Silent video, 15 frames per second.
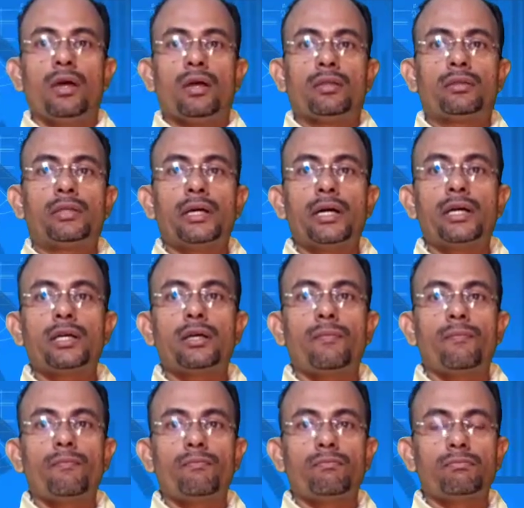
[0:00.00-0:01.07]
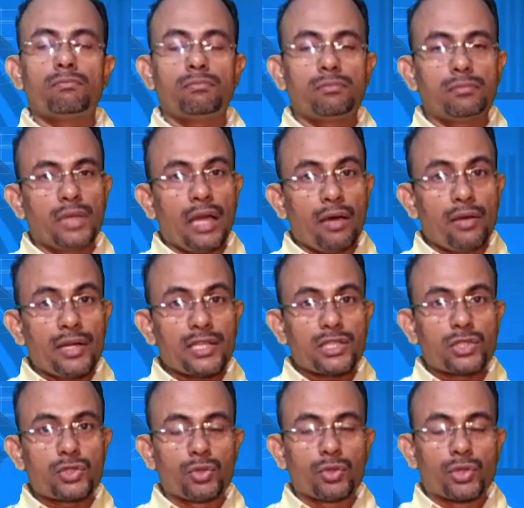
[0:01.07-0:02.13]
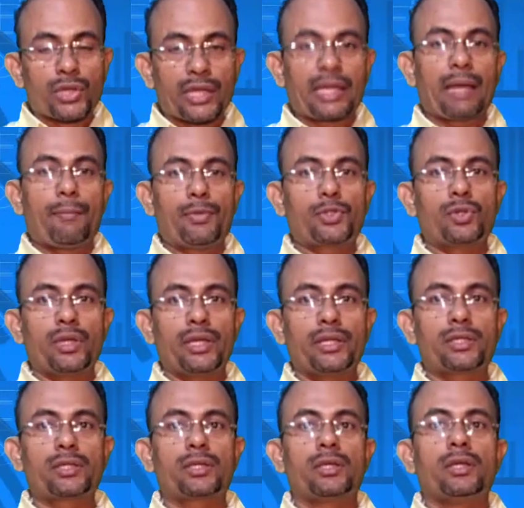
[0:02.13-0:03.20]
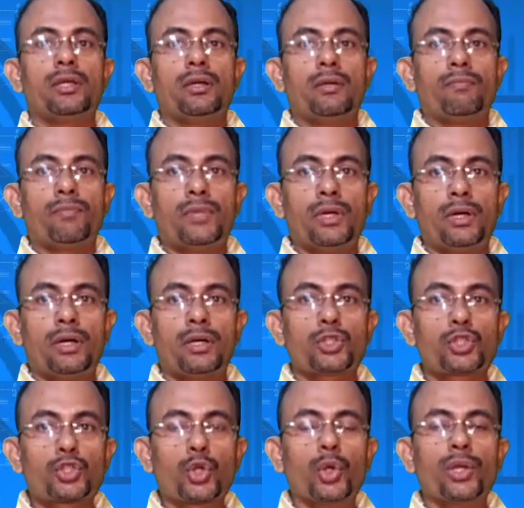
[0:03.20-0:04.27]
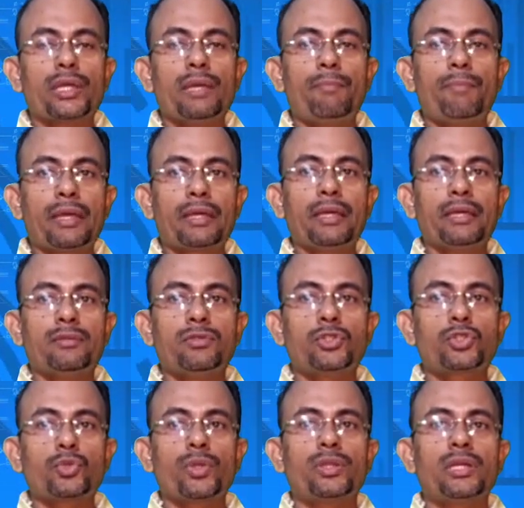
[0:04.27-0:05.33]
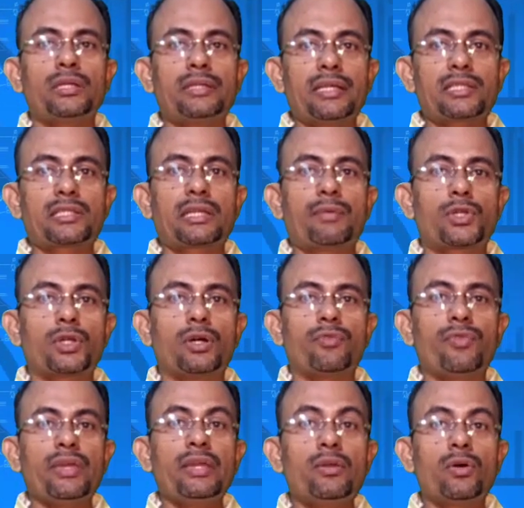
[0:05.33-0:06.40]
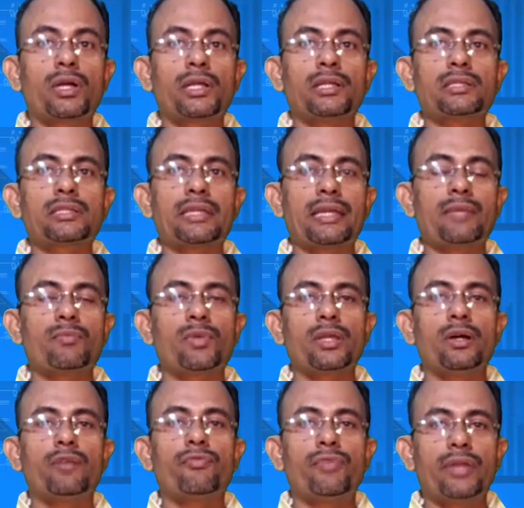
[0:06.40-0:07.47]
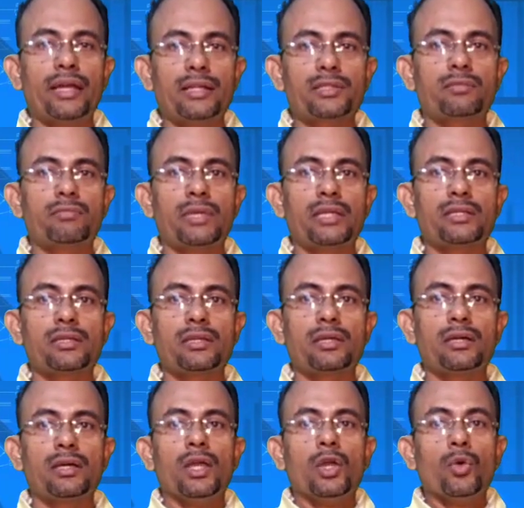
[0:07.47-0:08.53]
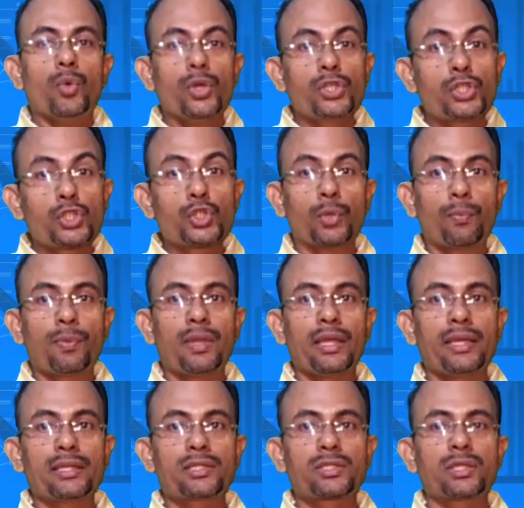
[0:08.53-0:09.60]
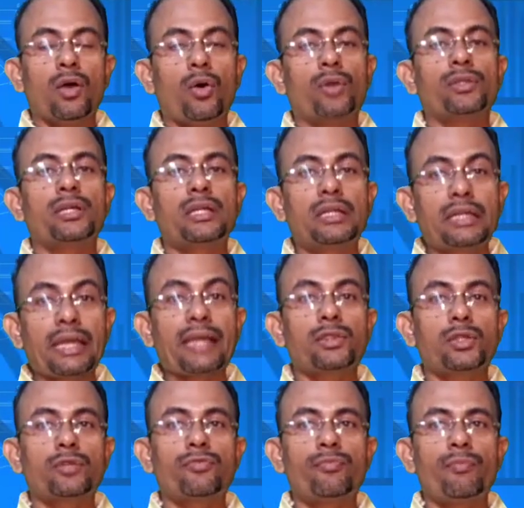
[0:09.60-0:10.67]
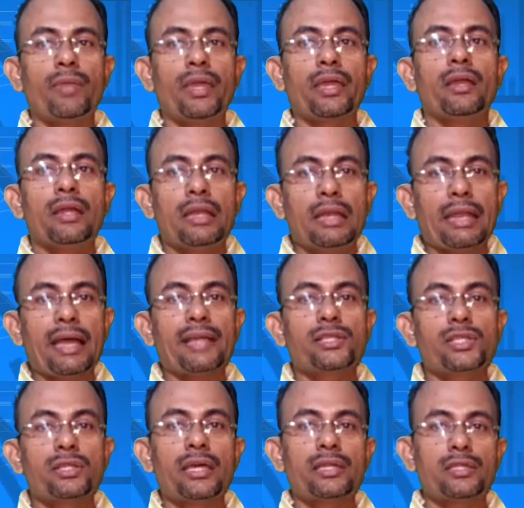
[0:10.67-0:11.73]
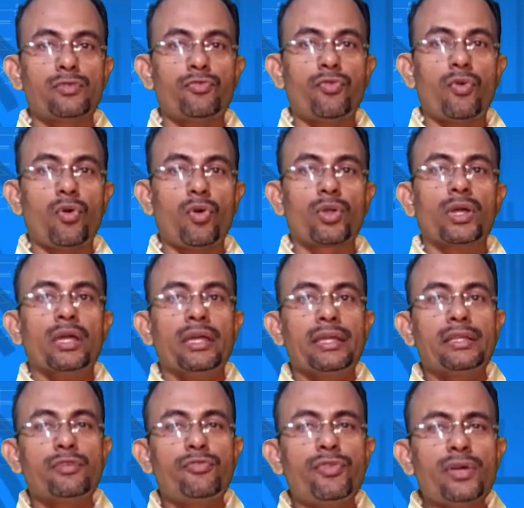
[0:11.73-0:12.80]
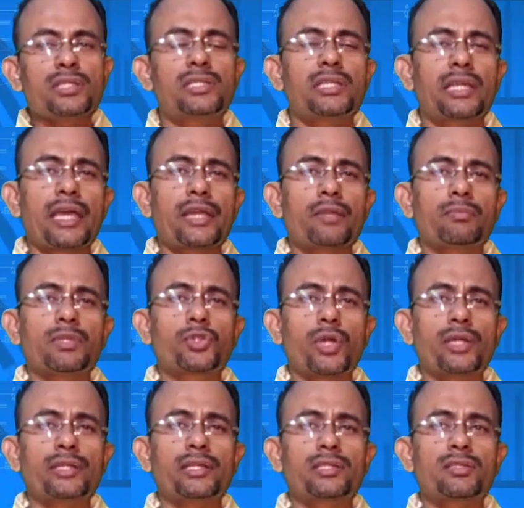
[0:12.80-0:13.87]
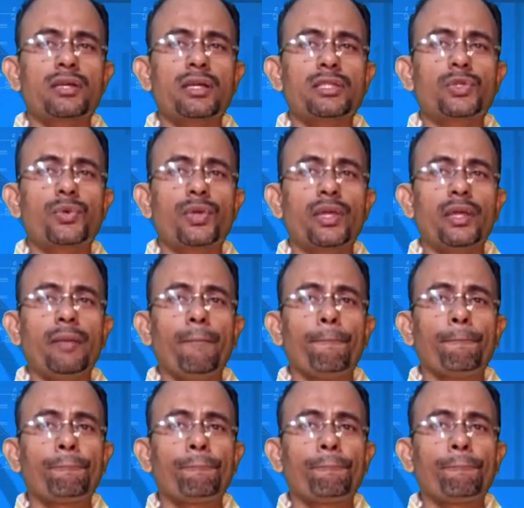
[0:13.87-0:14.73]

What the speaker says: Now let's recapitulate. The story begins with the description of inaugural ceremony of Nelson Mandela, which took place on the 10th of May 1994. In the first decade of the 20th century,